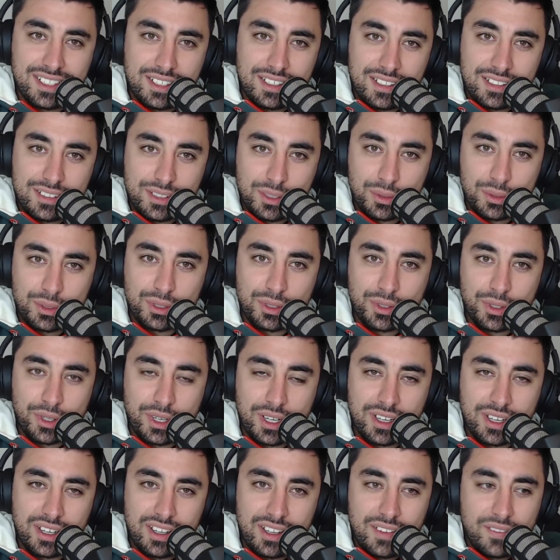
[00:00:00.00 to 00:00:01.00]
to a
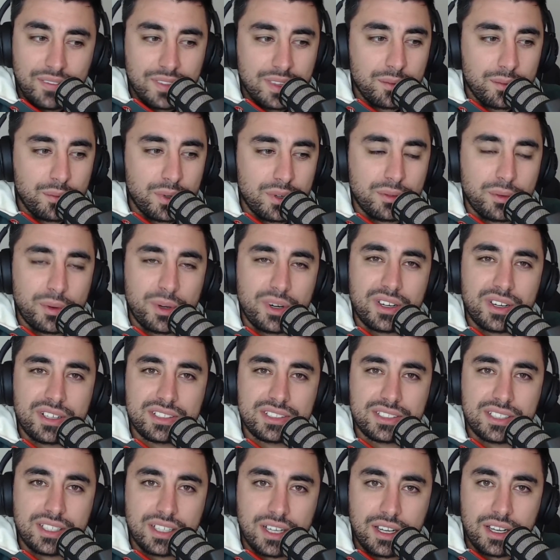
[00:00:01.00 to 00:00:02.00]
degree.
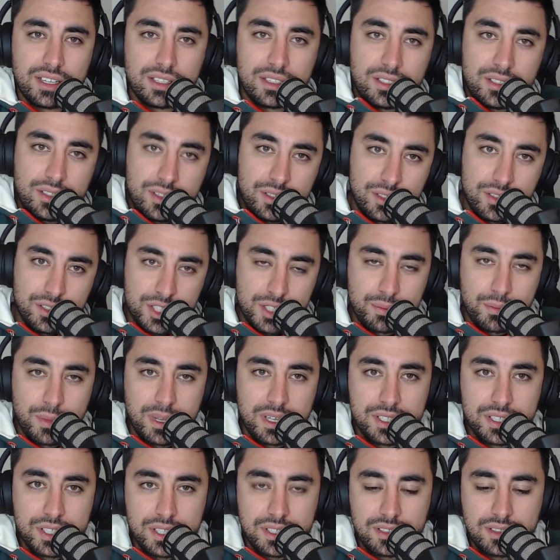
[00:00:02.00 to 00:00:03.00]
Whereas, you just
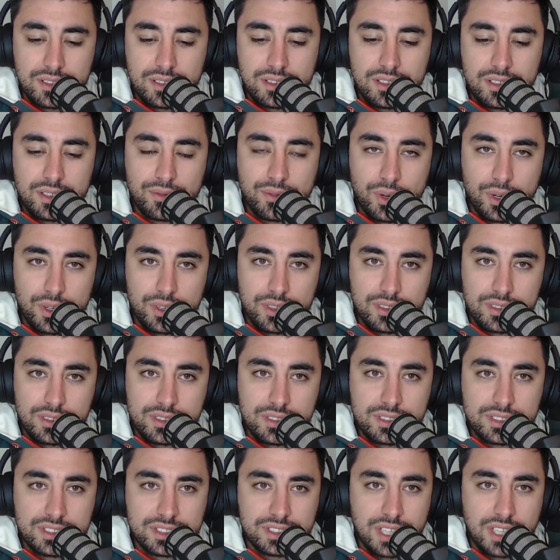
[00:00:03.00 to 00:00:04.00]
mentioned you've got
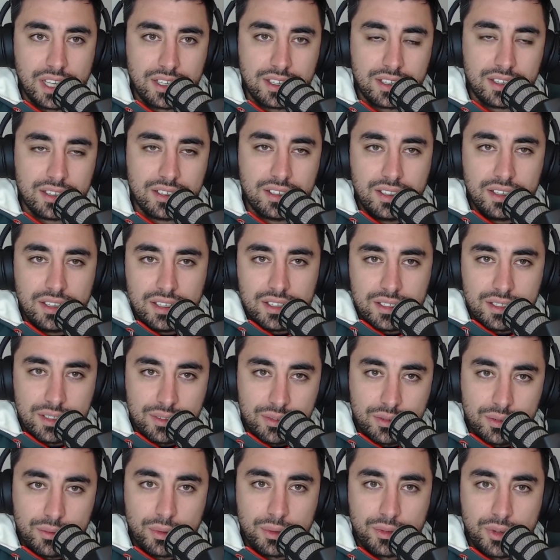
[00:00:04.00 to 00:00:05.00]
Senate,
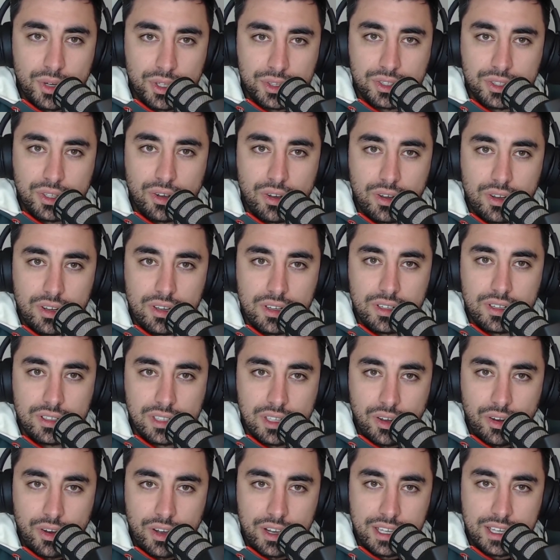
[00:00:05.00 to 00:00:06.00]
we've got
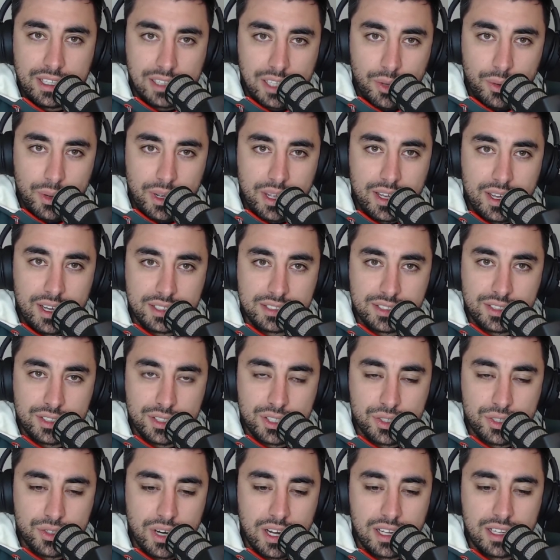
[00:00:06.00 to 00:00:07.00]
the higher, lower house in
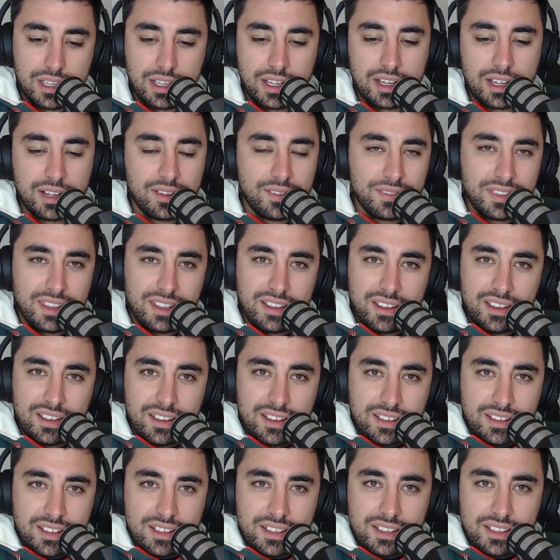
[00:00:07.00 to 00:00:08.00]
Australia.
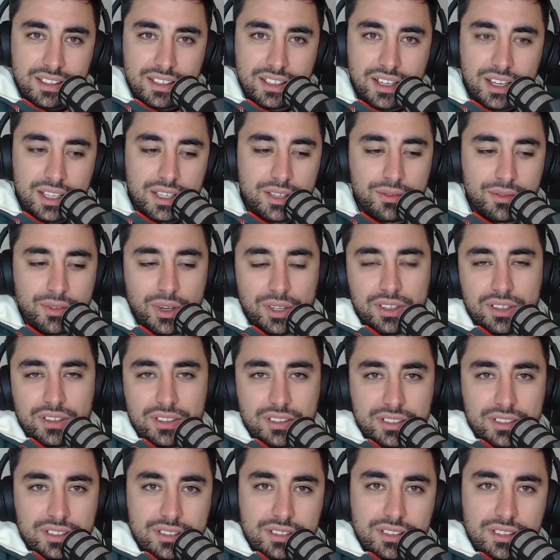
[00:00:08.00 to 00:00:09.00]
you've got
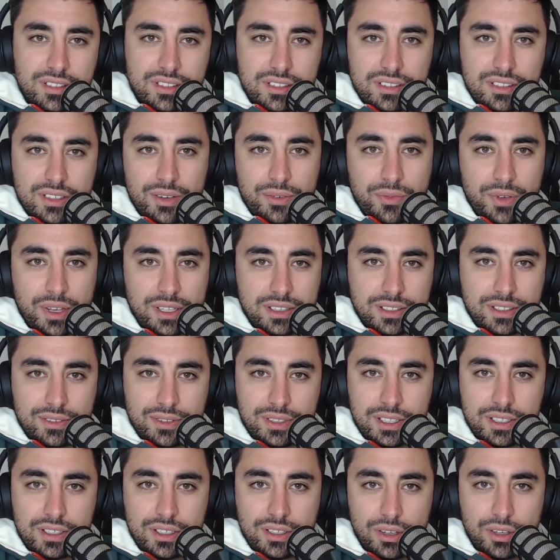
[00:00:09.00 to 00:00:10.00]

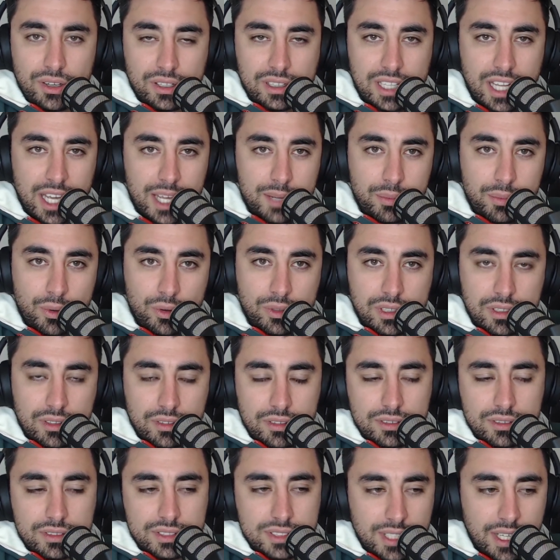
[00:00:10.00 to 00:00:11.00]
effectively you got Labor
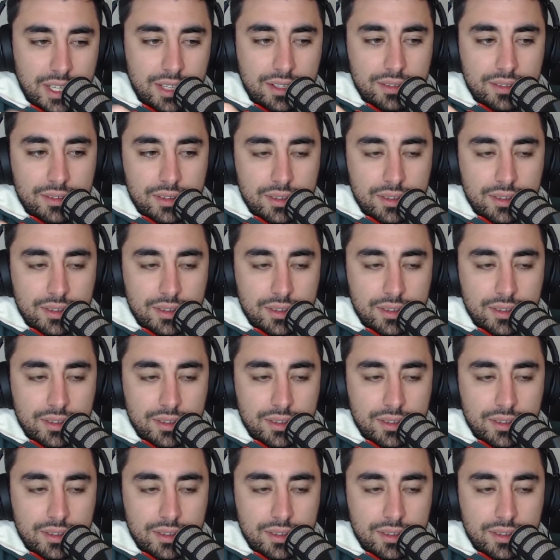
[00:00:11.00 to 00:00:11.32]
or say